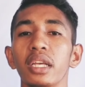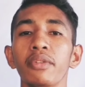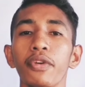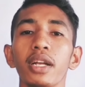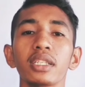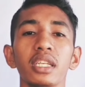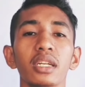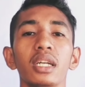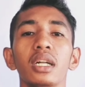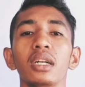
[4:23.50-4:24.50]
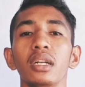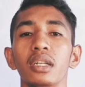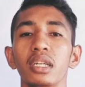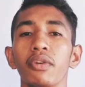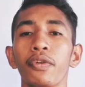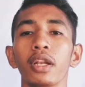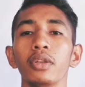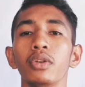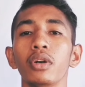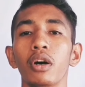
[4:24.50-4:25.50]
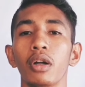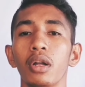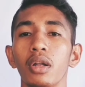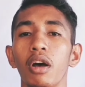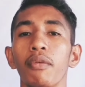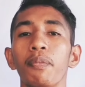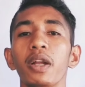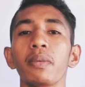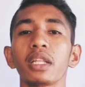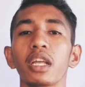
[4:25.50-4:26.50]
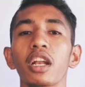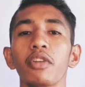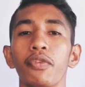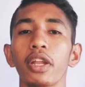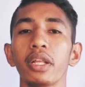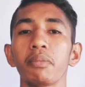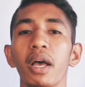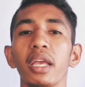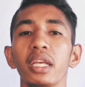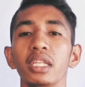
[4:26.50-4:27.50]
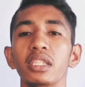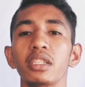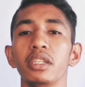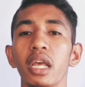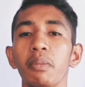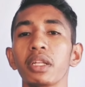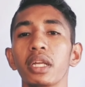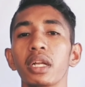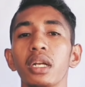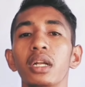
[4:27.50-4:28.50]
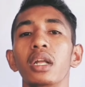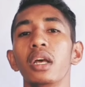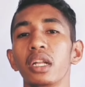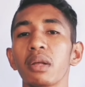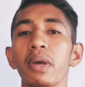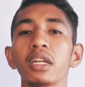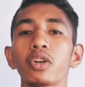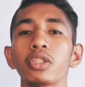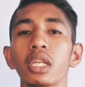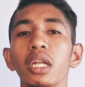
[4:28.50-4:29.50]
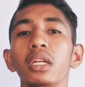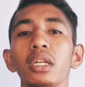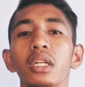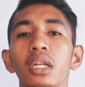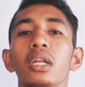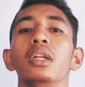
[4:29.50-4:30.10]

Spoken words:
In very circle, the value of perimeter divided by its diameter remain constant.